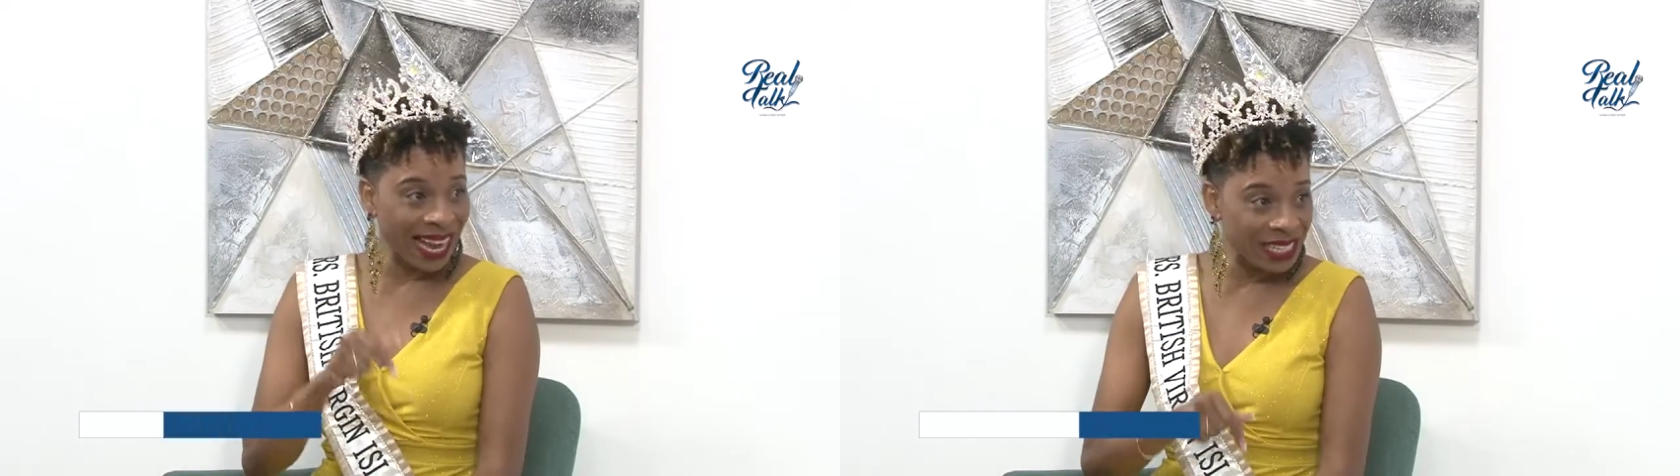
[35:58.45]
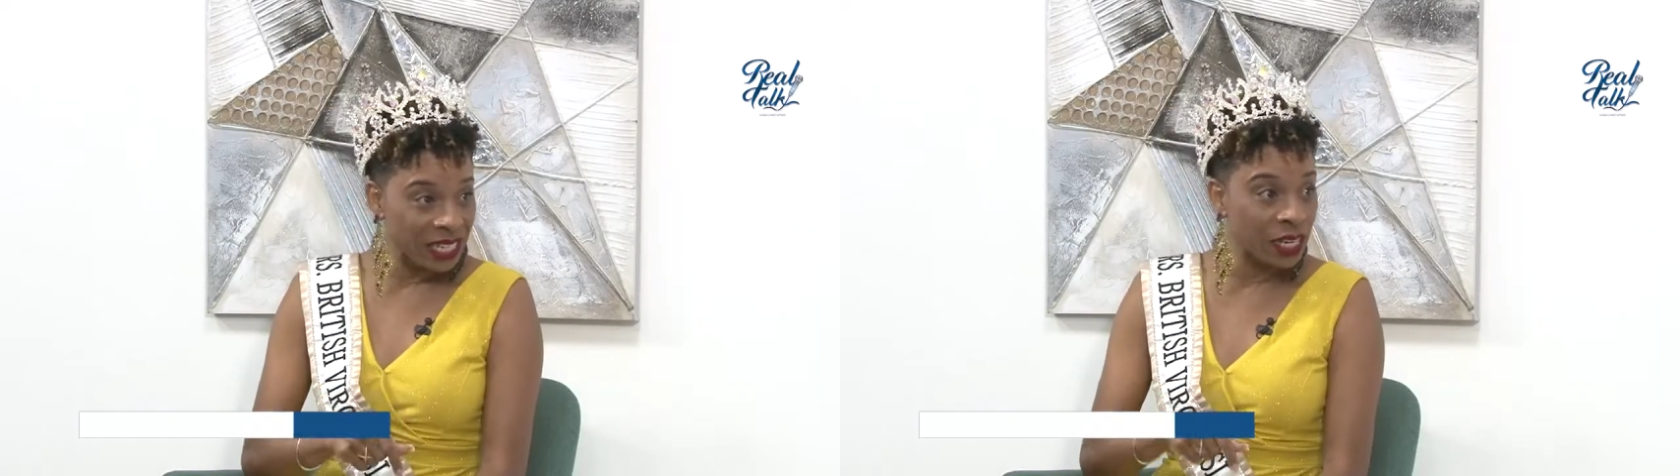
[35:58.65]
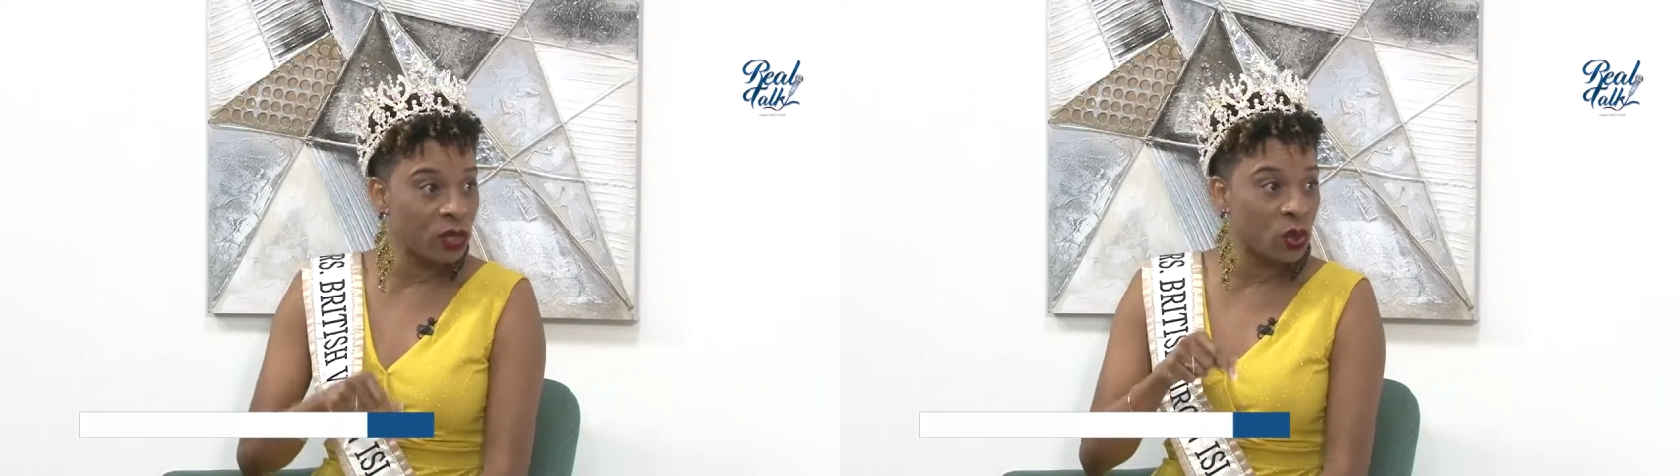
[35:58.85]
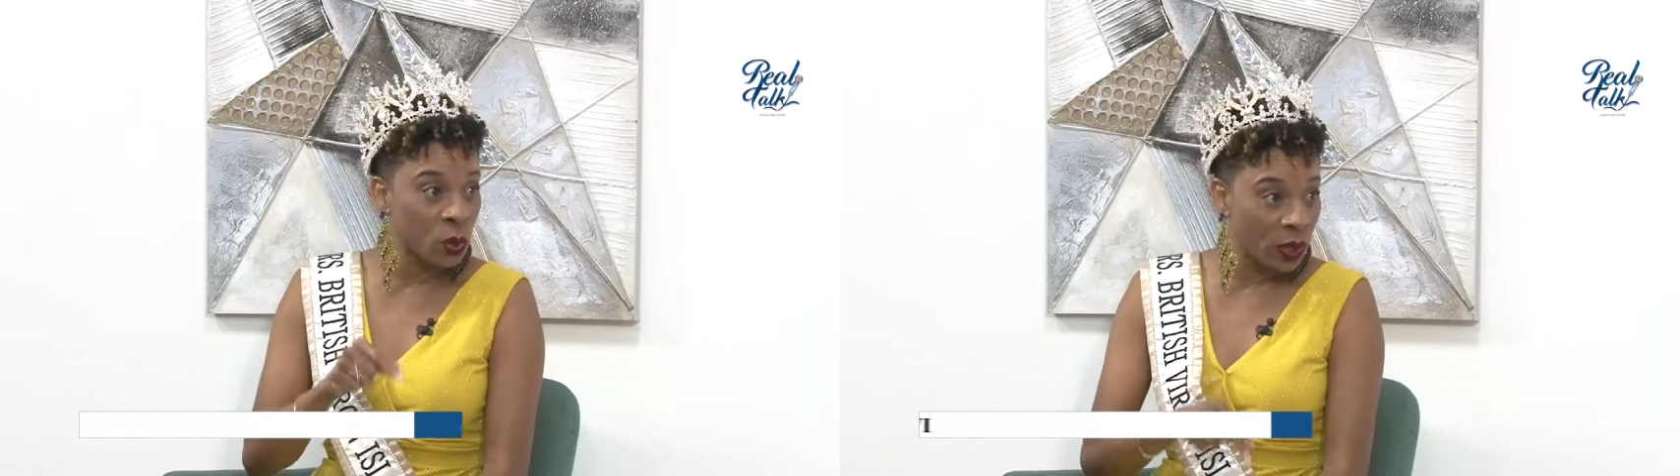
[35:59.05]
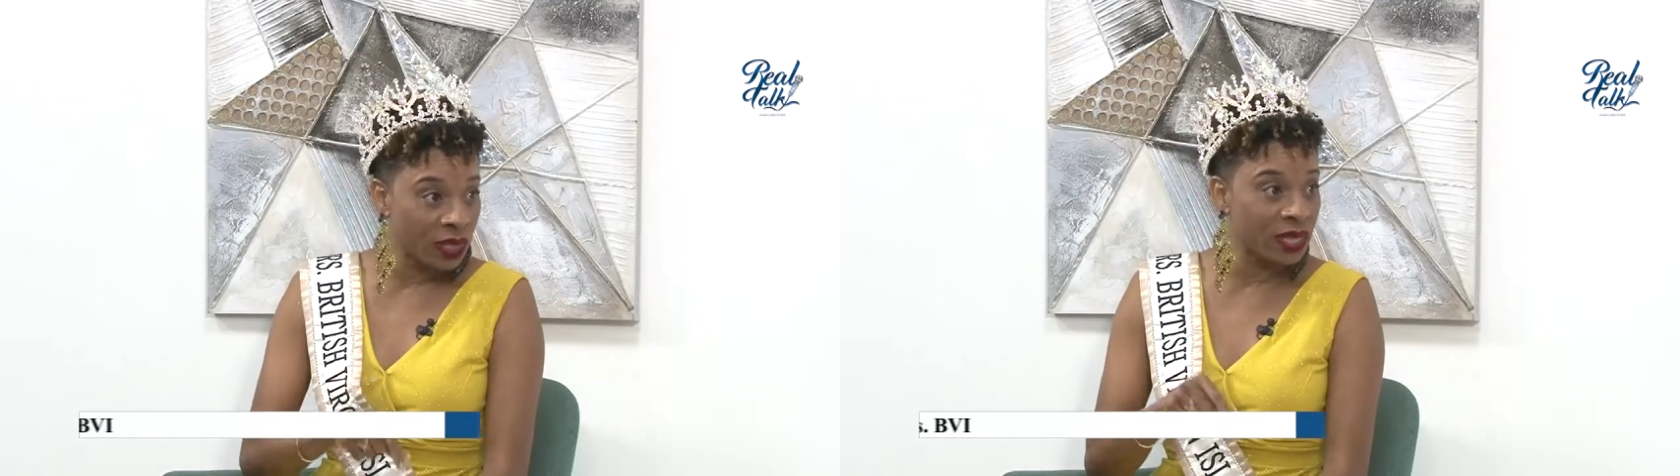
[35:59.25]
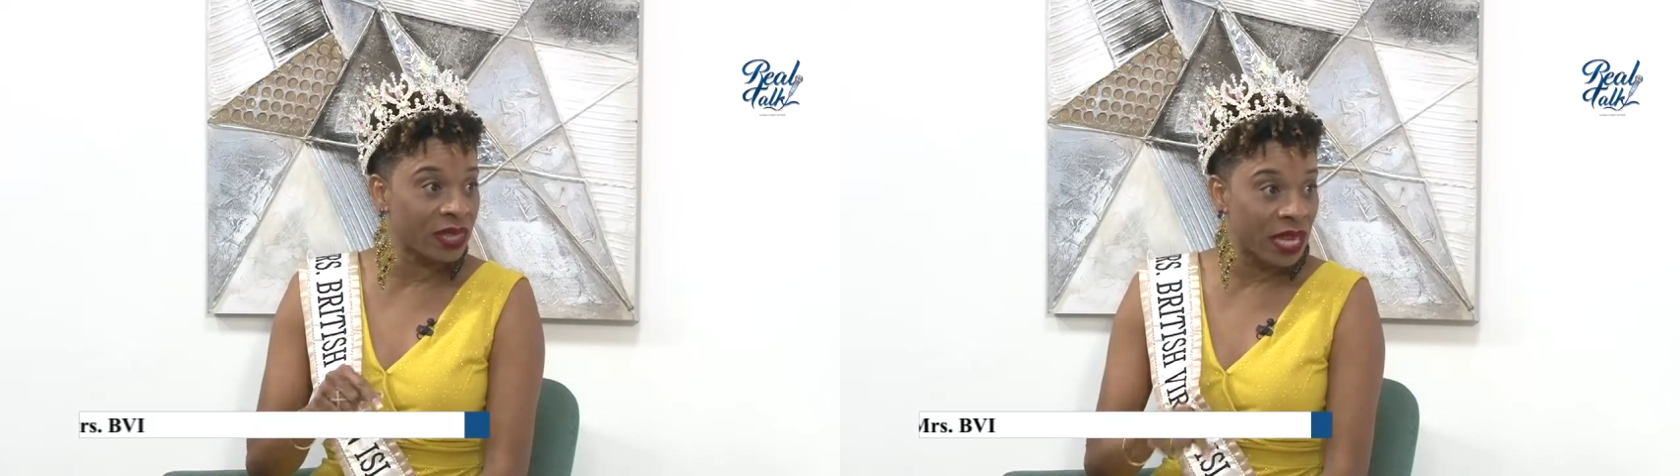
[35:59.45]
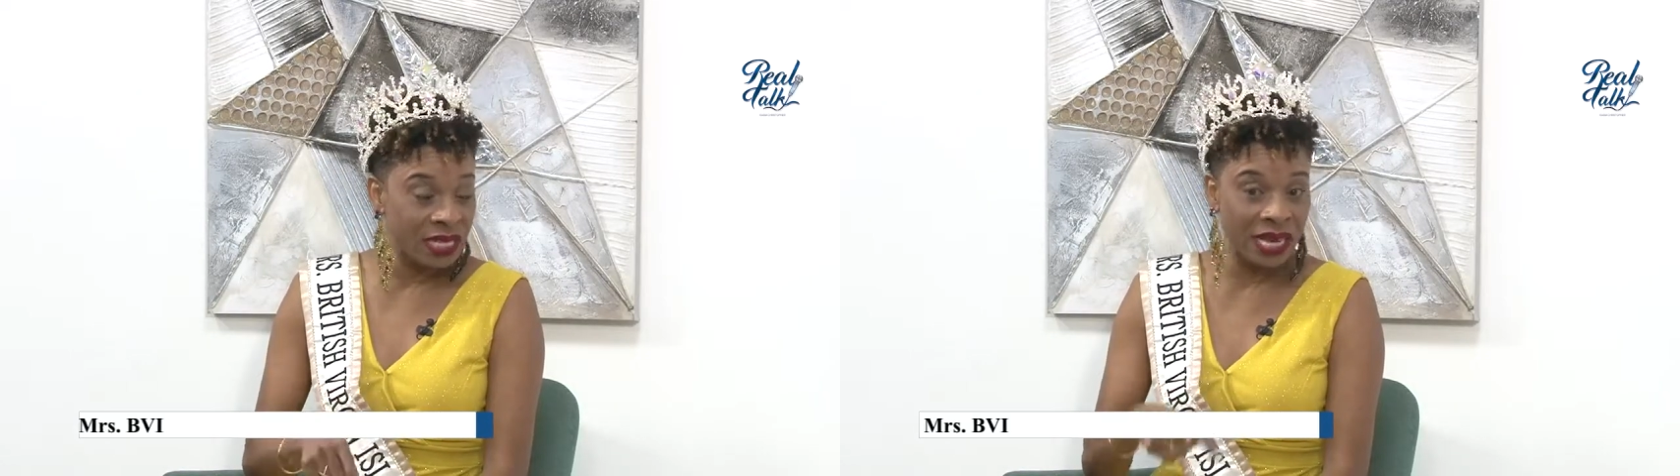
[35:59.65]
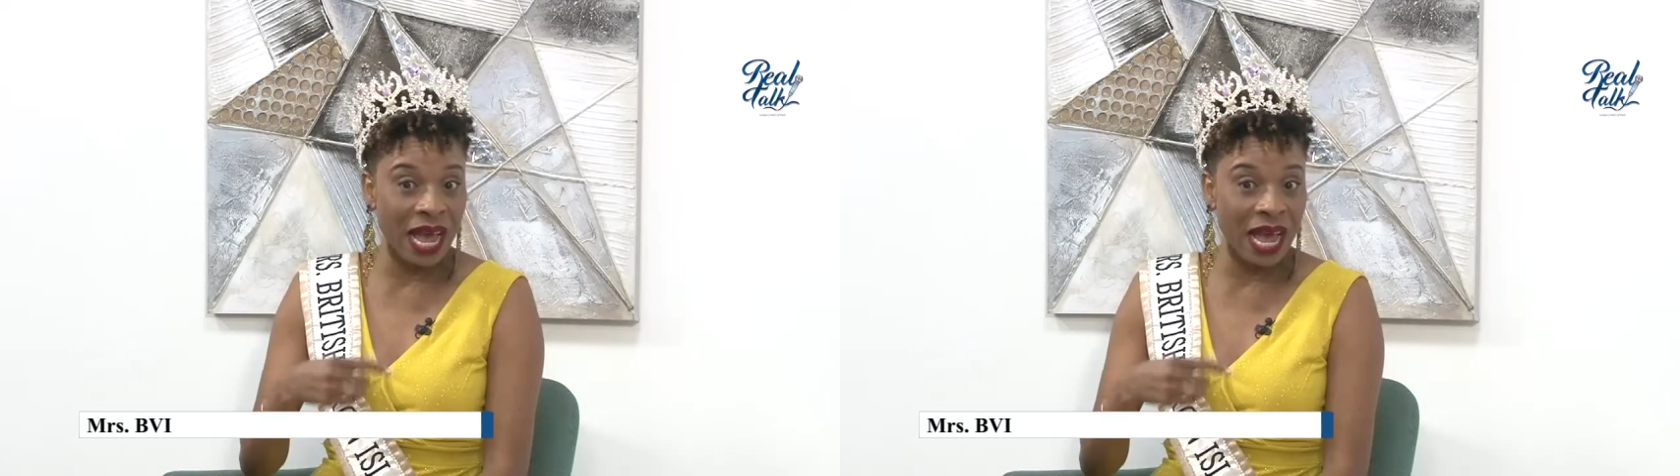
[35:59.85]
actually doing the things